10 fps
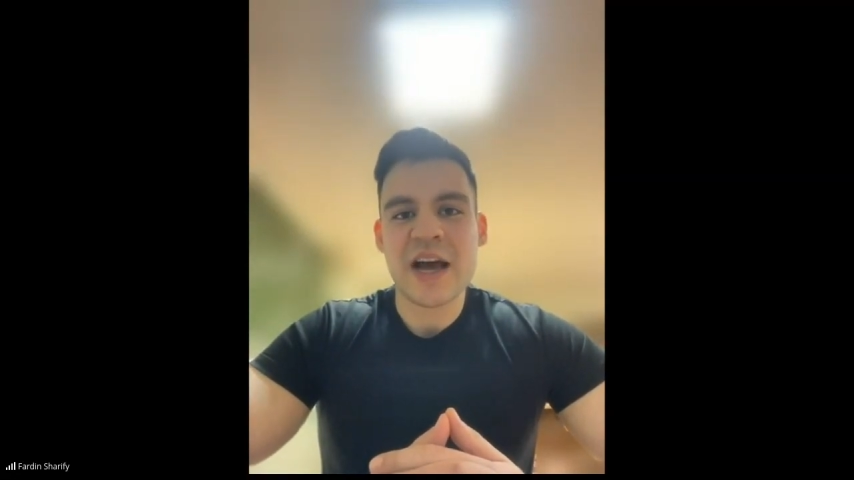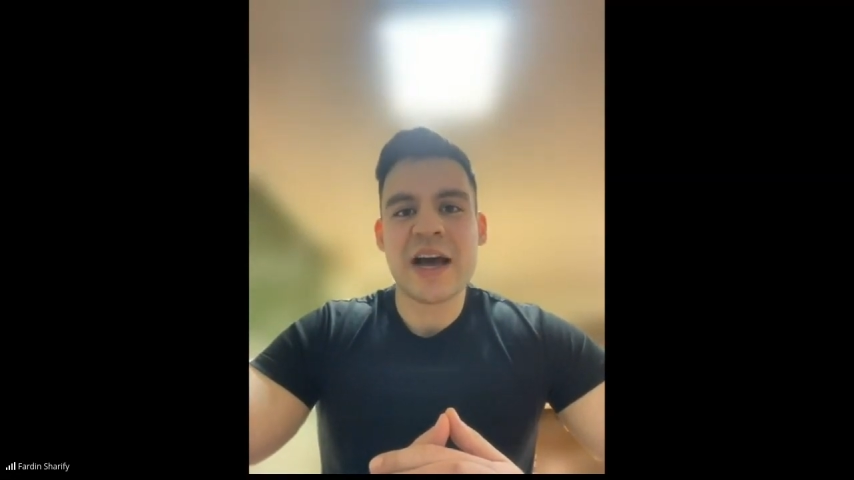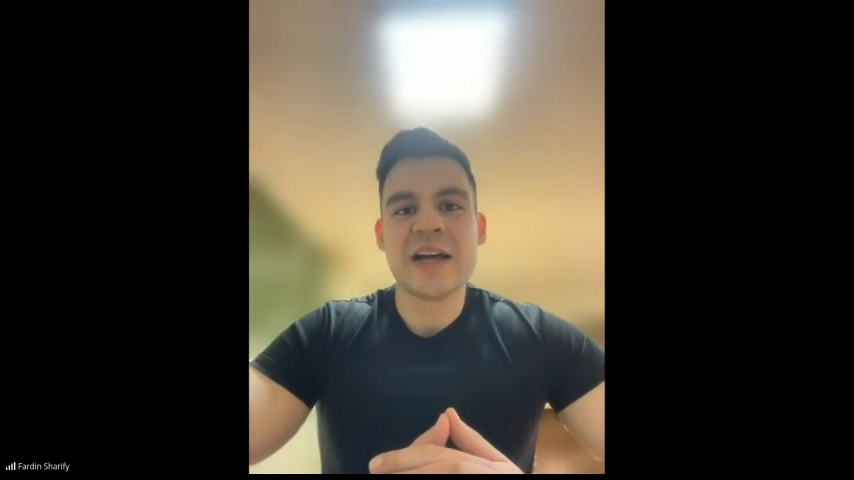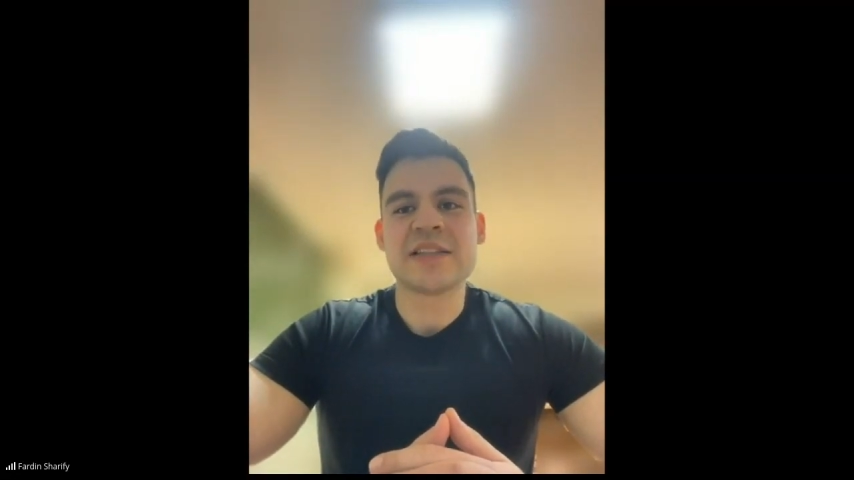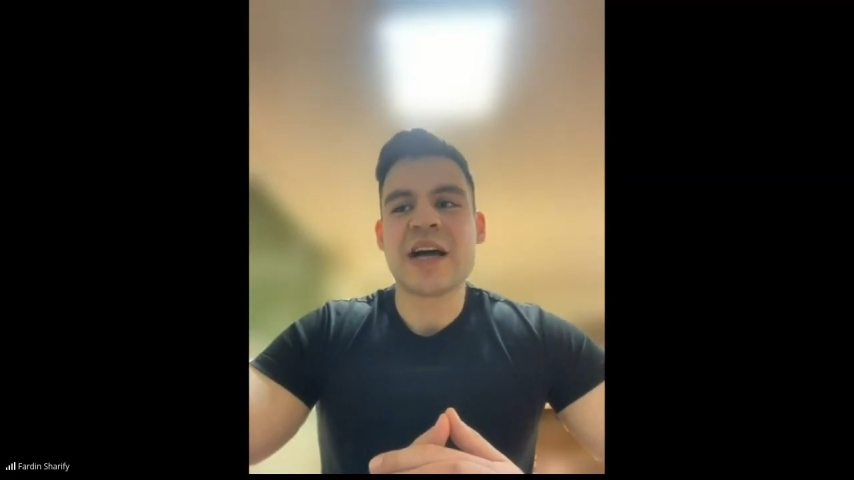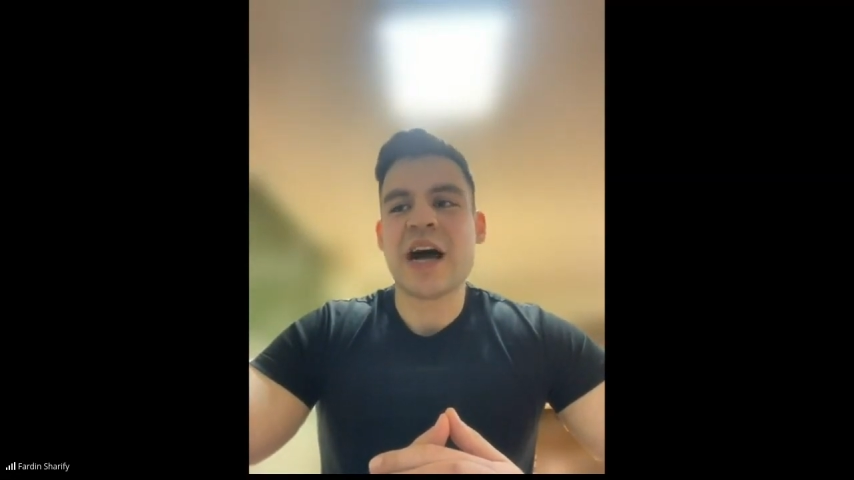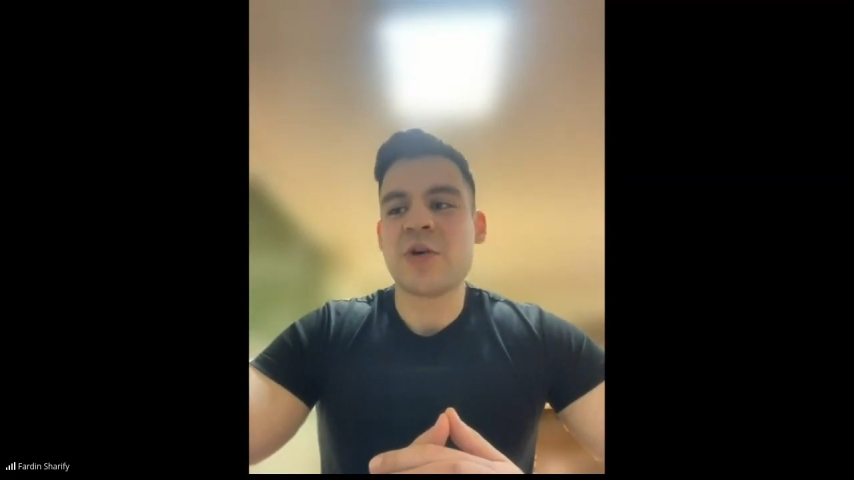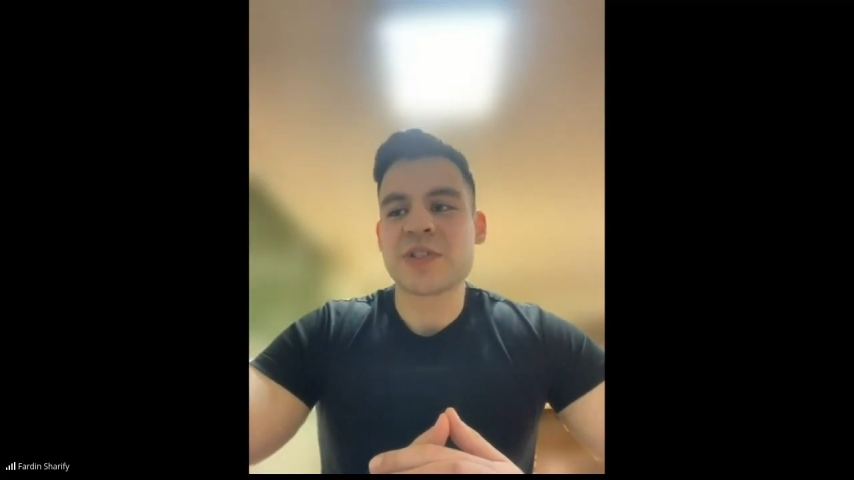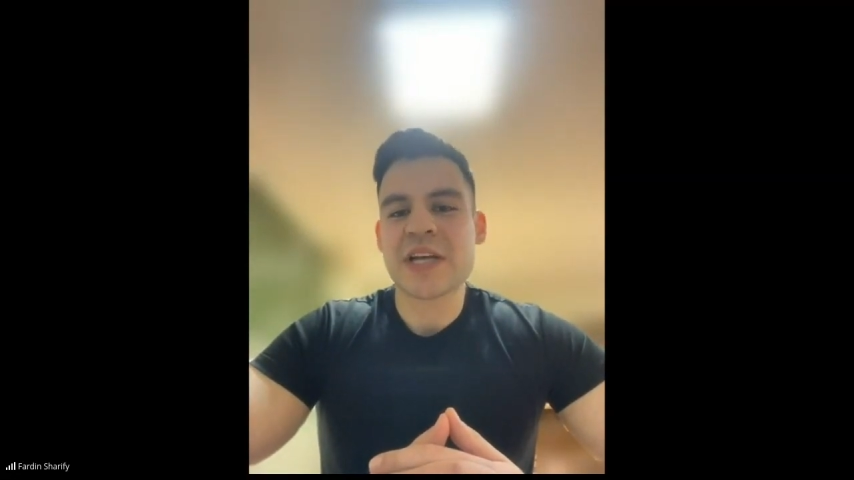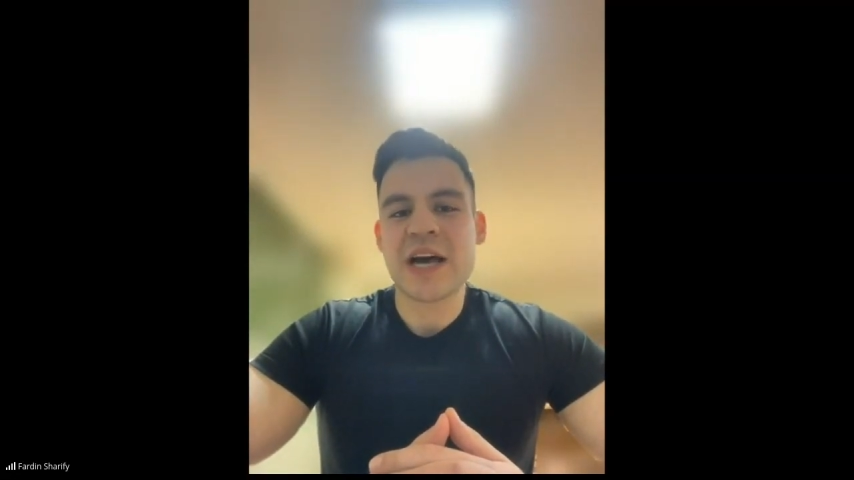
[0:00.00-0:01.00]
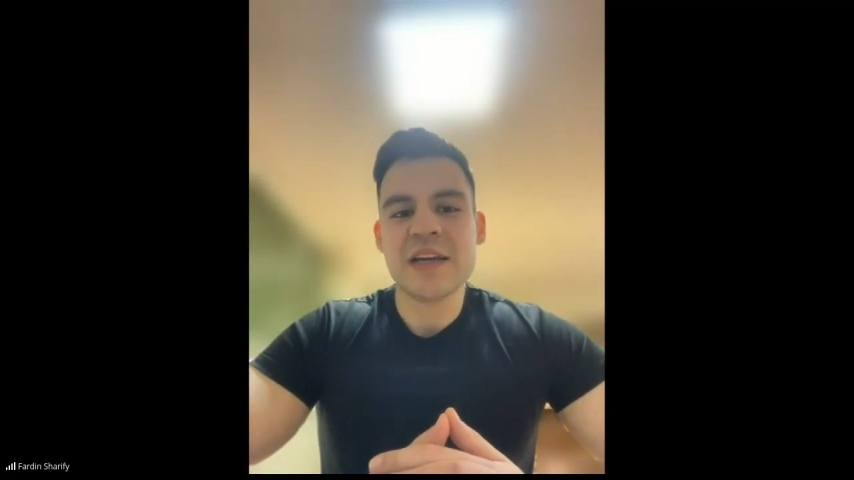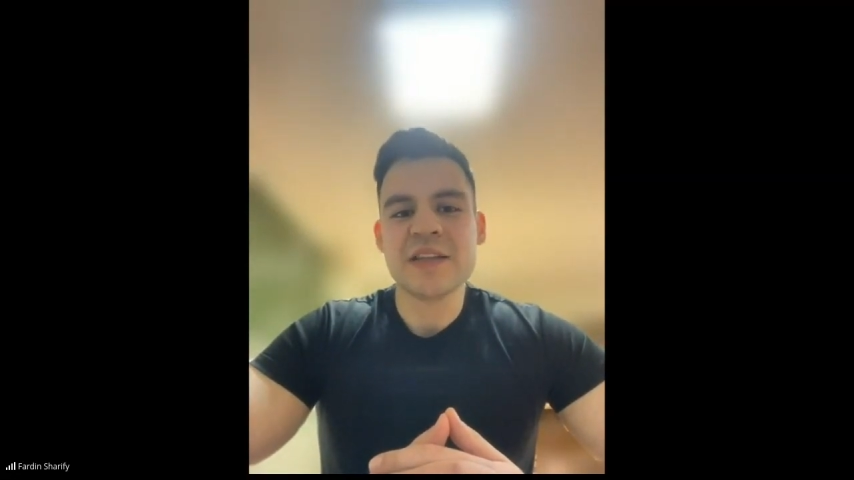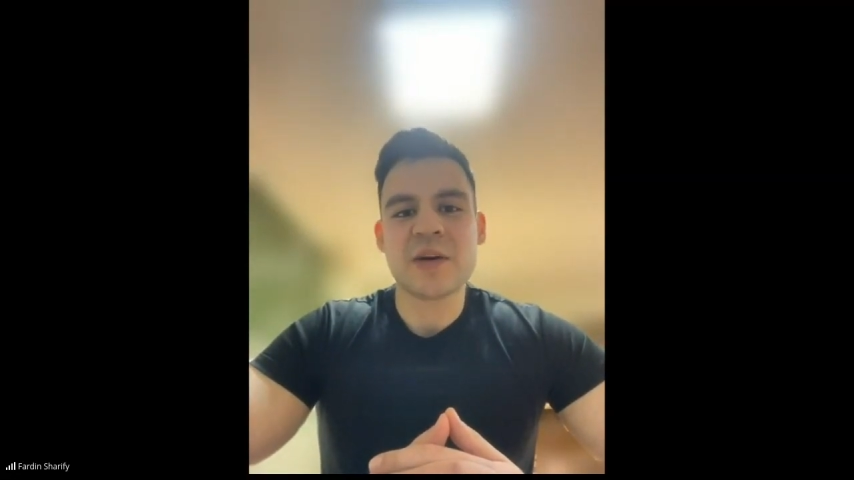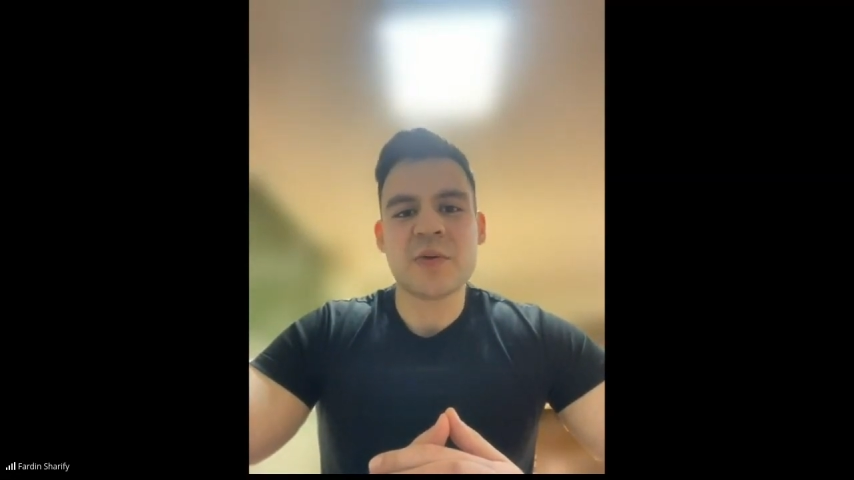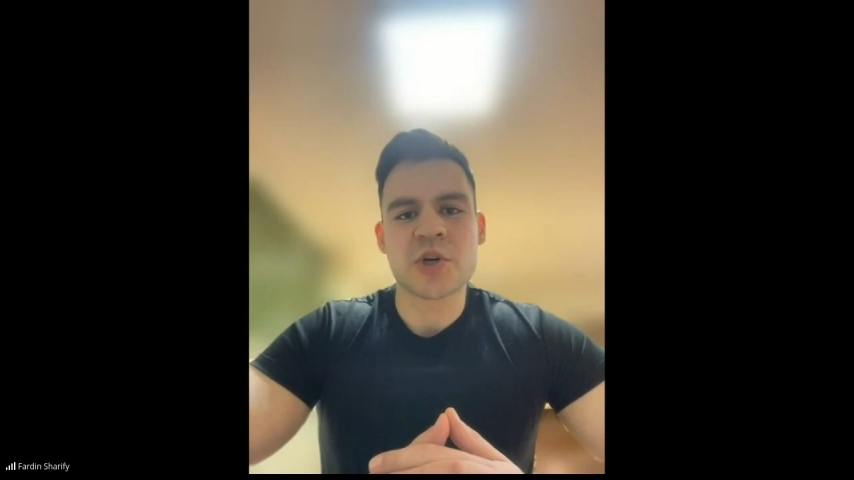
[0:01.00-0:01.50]
And outside,
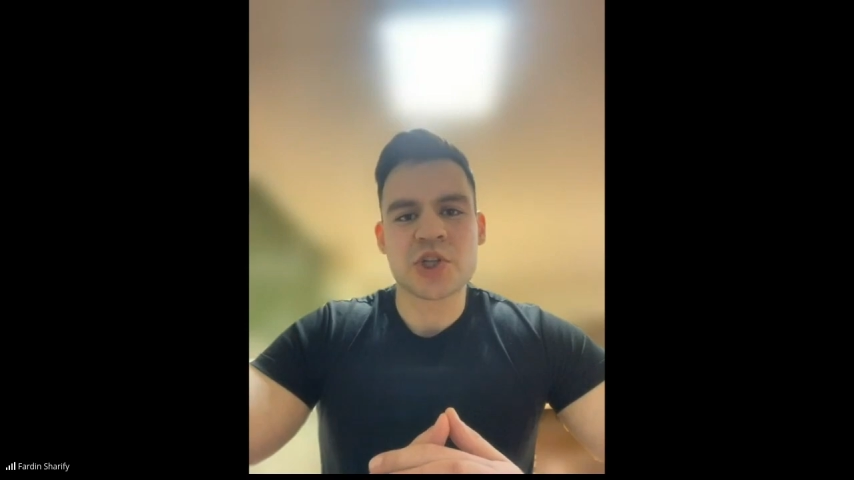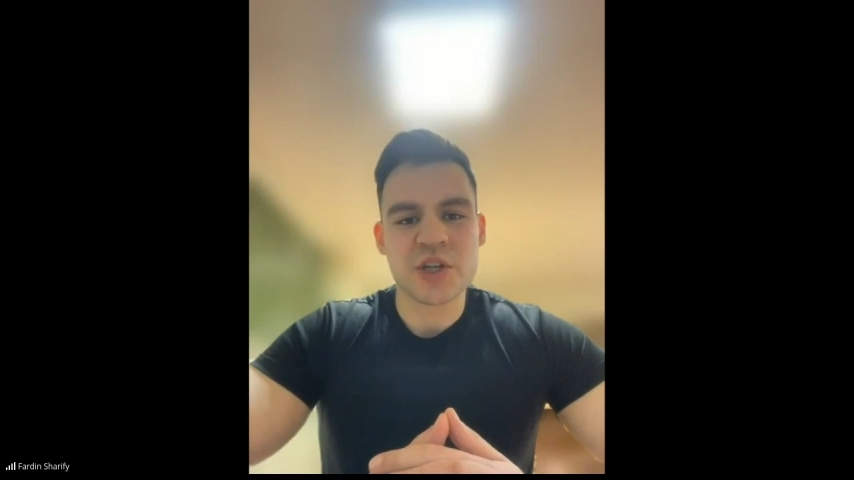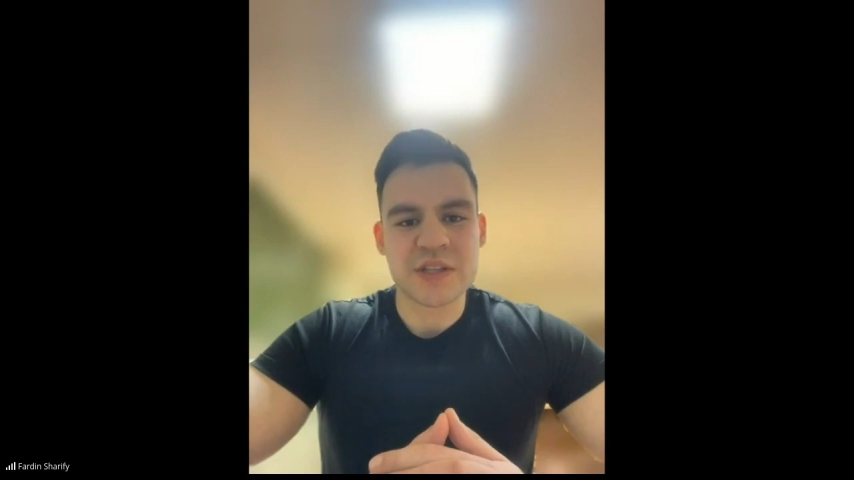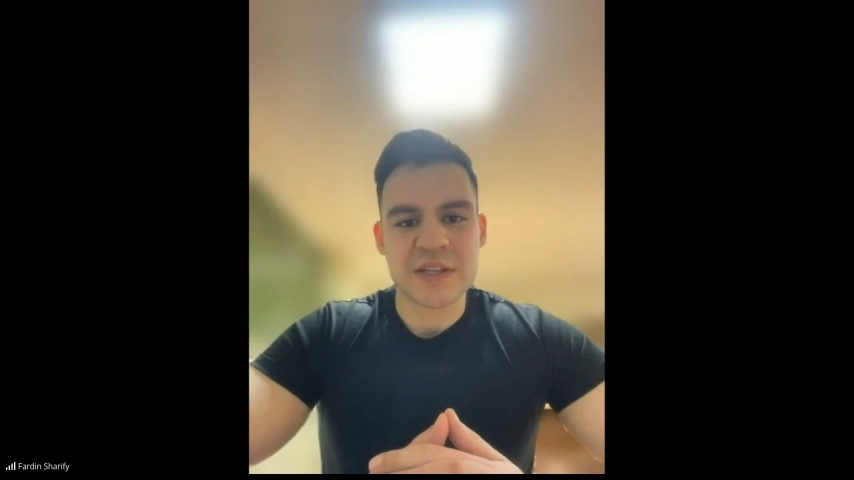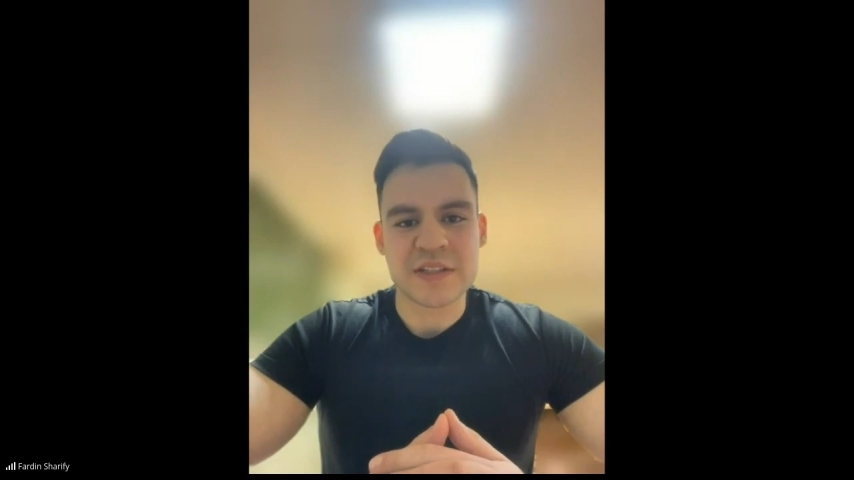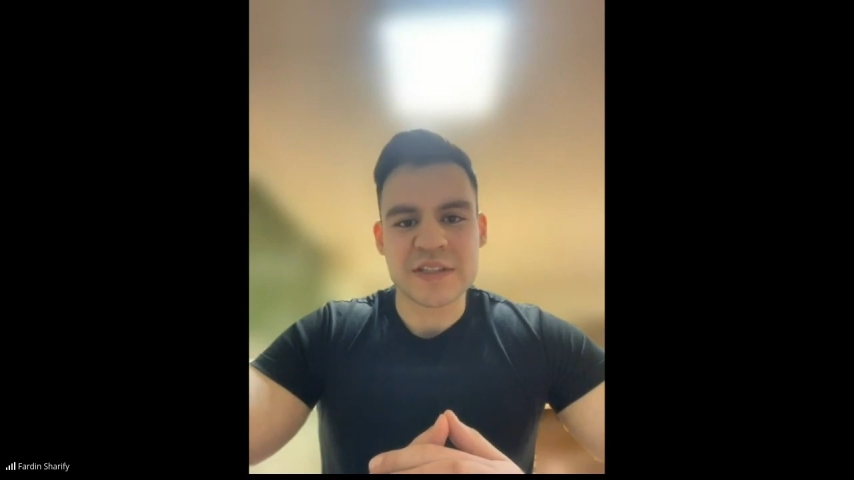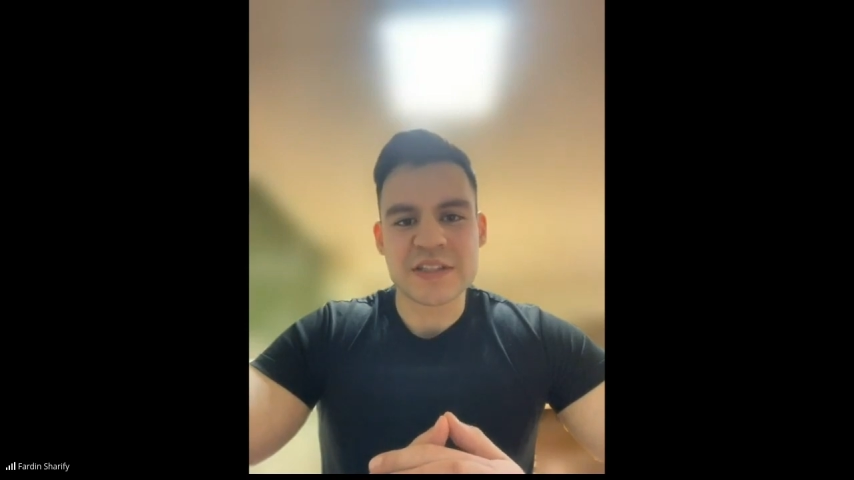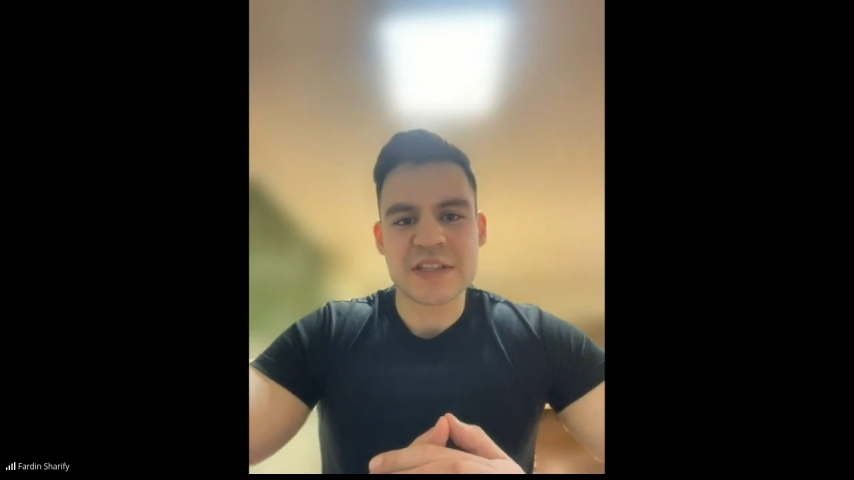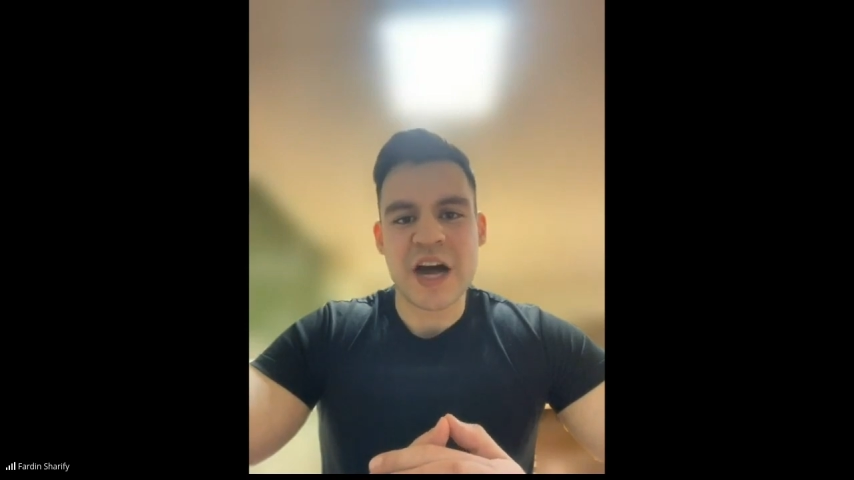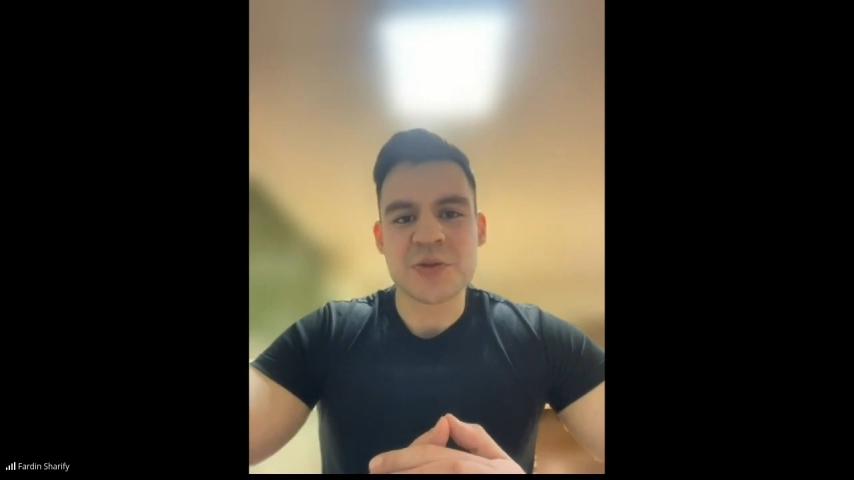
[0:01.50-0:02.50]
there were shotguns.